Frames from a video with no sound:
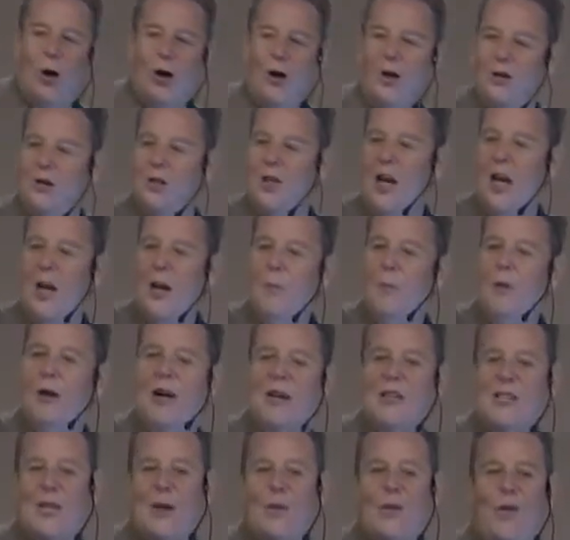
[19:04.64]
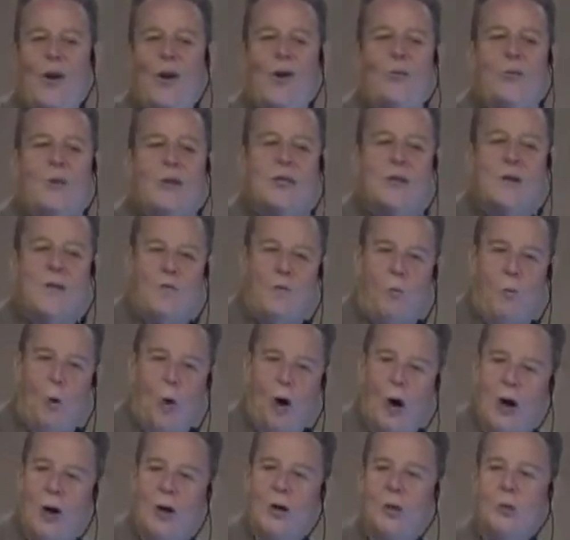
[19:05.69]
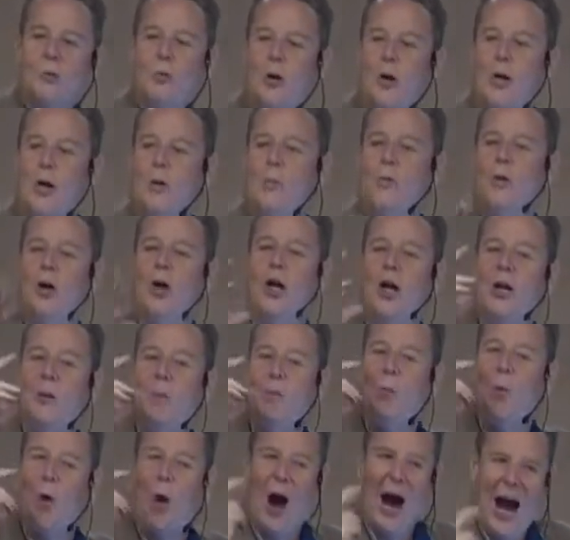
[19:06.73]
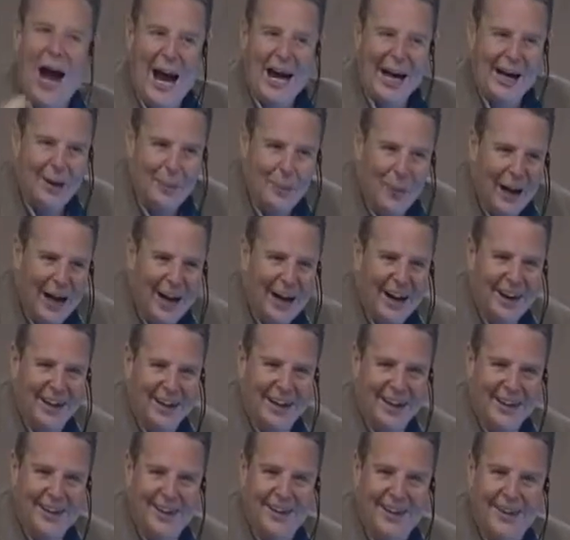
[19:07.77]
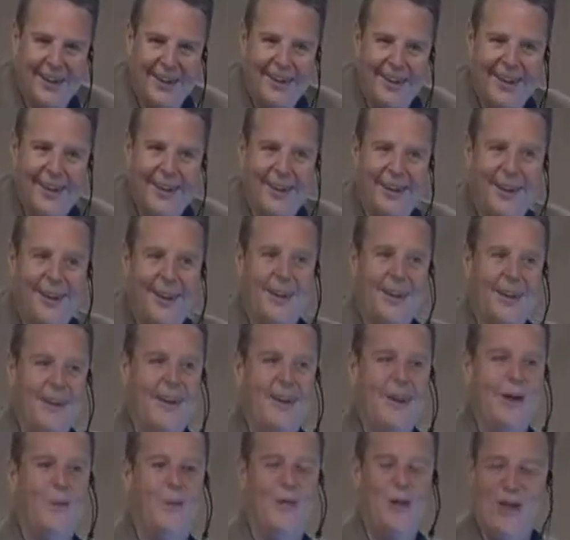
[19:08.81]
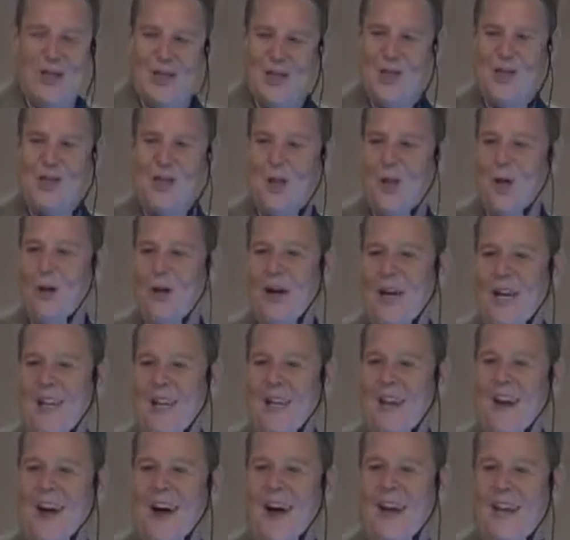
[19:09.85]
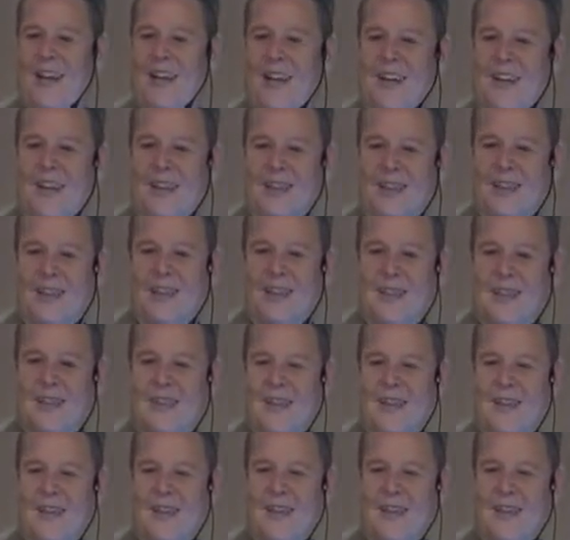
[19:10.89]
of works, because if it was of works, we would brag about it. Right. Ephesians 2, 8, 9 tells us.